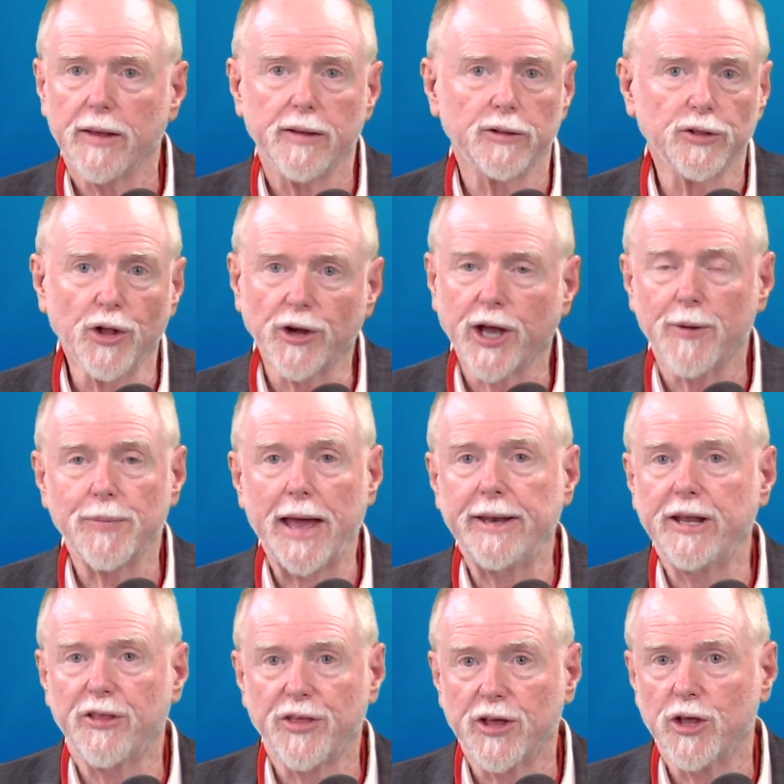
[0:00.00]
Look up
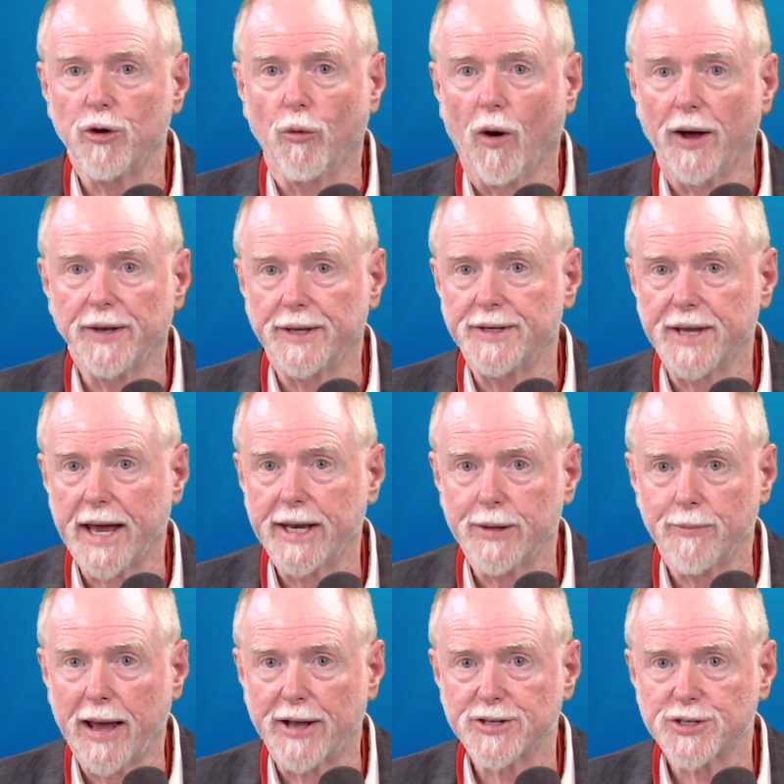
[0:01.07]
anything you want in Danny
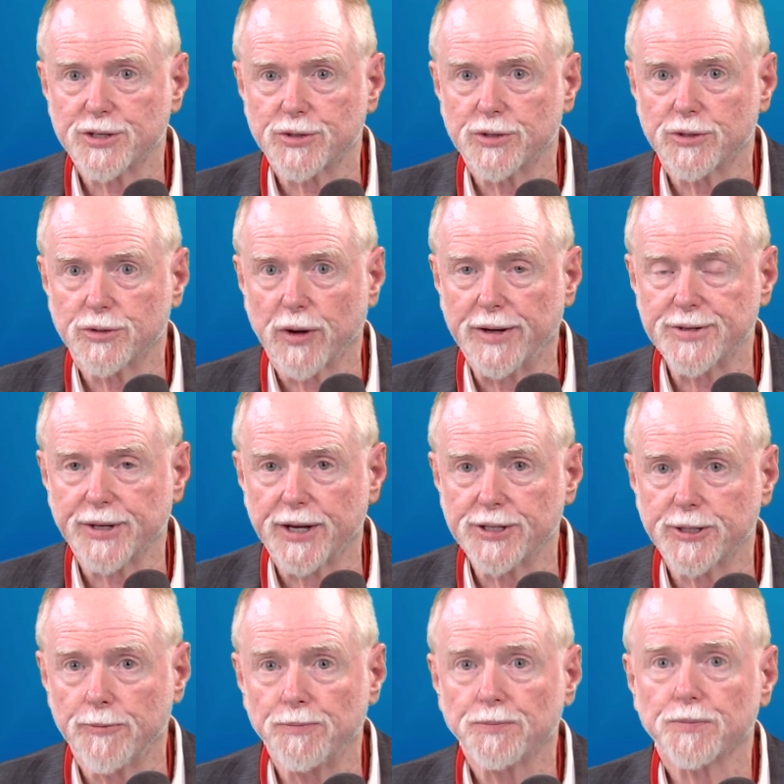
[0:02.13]
Matt's
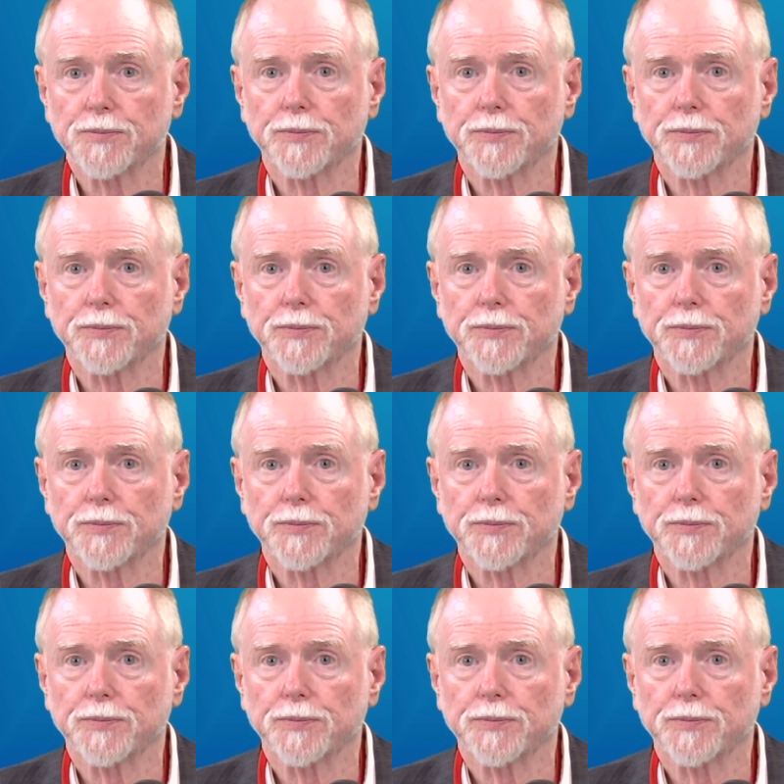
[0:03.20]
translation.